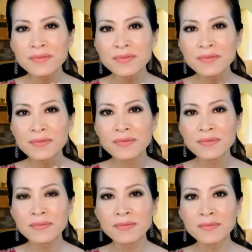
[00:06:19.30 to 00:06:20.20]

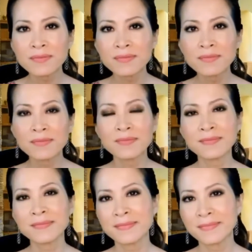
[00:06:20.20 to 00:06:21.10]

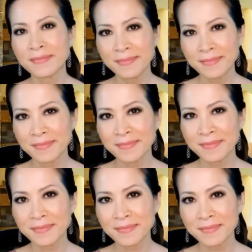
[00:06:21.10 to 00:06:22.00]

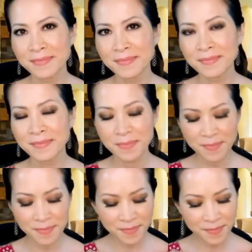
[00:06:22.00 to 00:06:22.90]

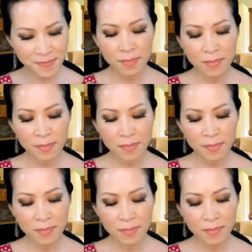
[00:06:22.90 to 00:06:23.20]
(no one is talking)